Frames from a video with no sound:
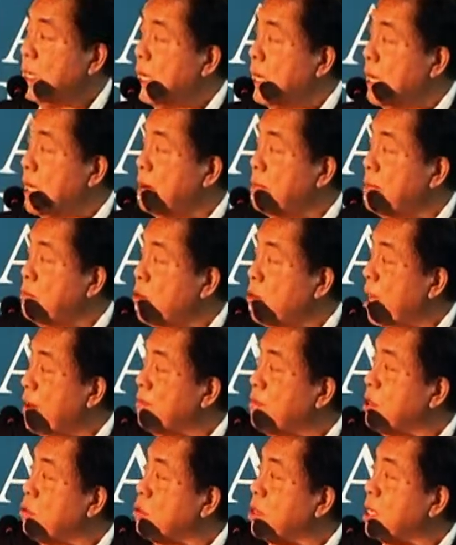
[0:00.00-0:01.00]
We
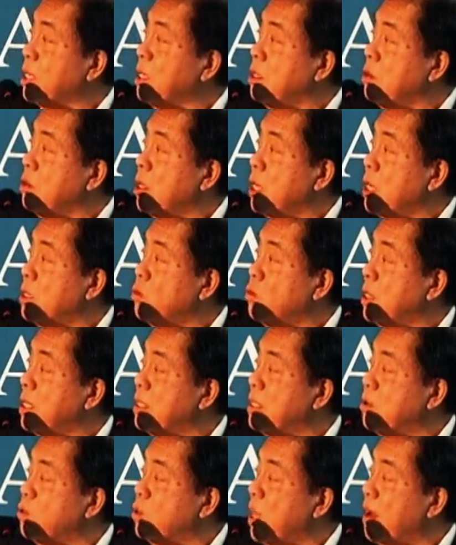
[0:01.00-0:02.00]
have the Ukiyo and
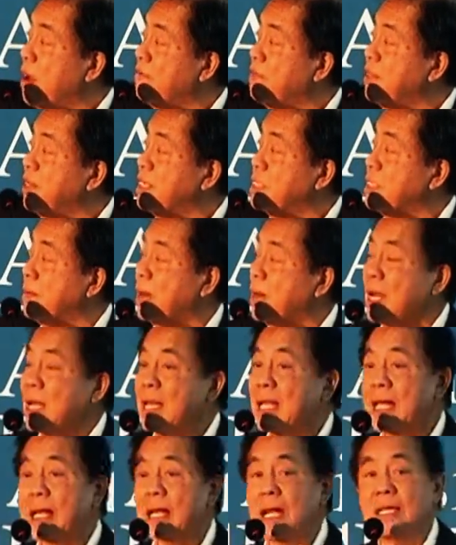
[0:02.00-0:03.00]
we have the
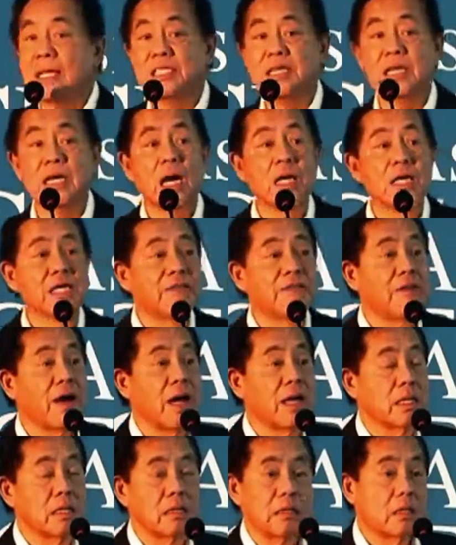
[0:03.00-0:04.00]
Tabacalera Cigar
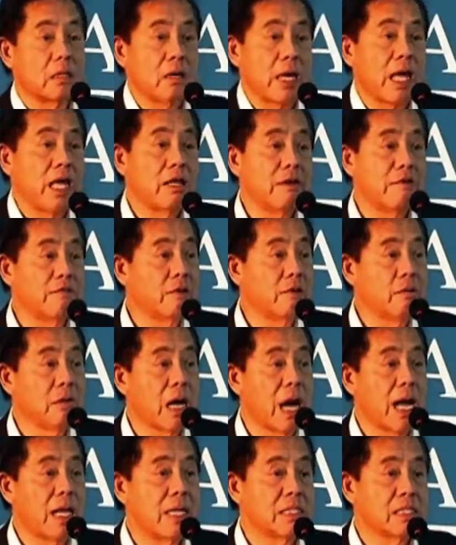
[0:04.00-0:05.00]
Divan. You know, any of you
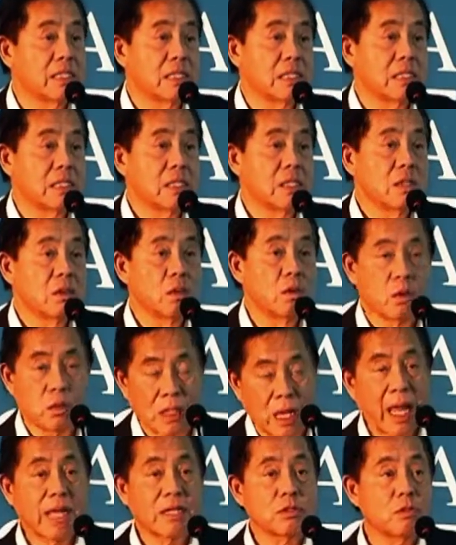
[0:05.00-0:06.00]
guys who
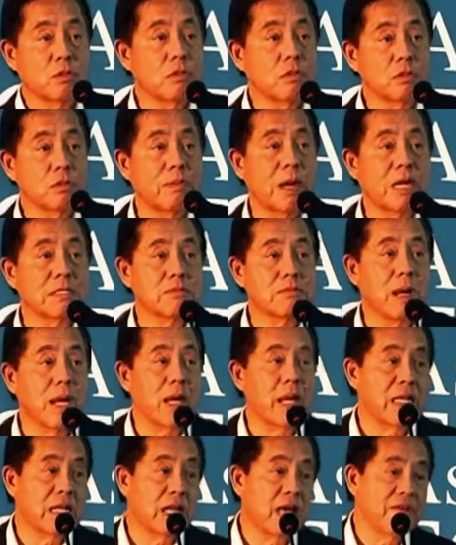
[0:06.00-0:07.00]
would like to pass
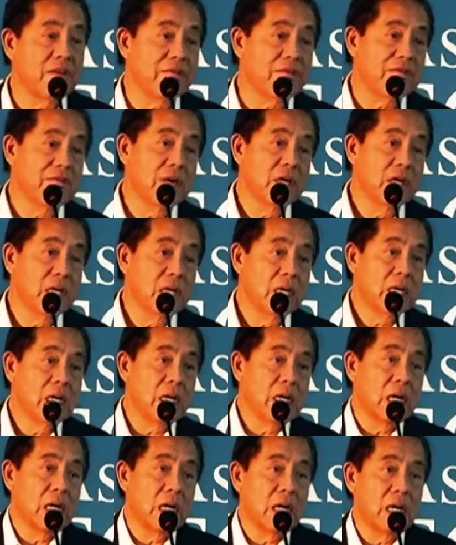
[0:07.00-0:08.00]
by and have
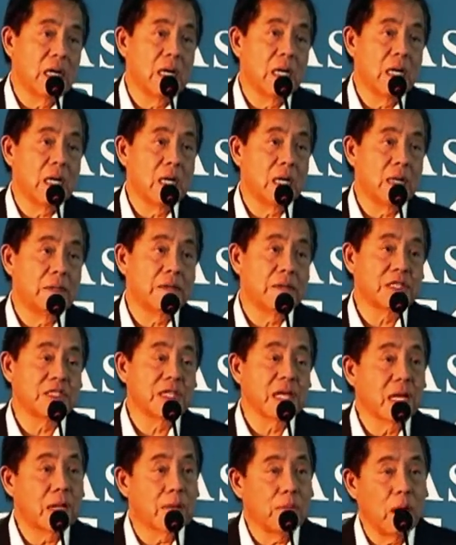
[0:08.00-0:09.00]
a
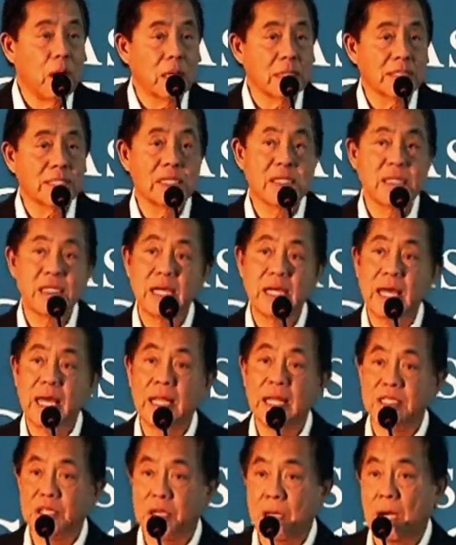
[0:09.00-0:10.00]
single malt
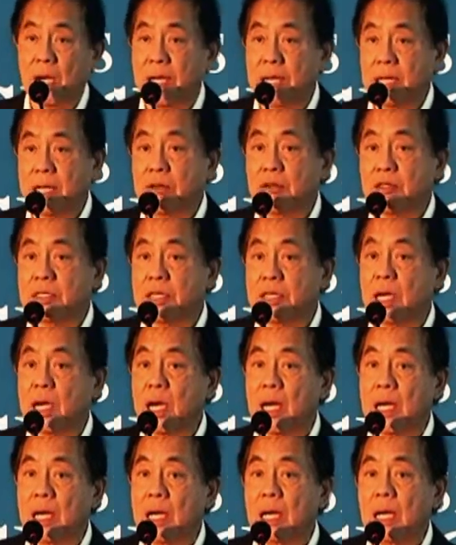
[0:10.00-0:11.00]
and a cigar, and a good
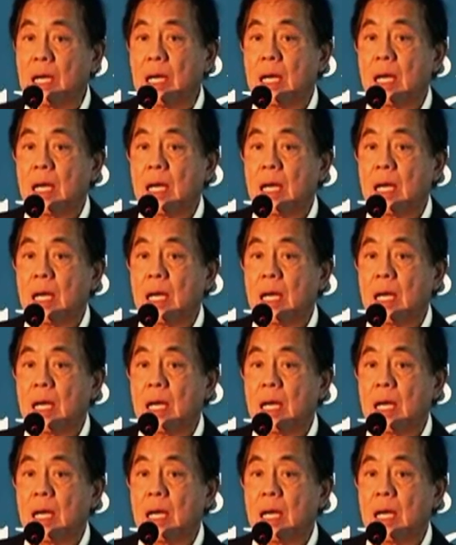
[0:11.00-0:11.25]
cigar.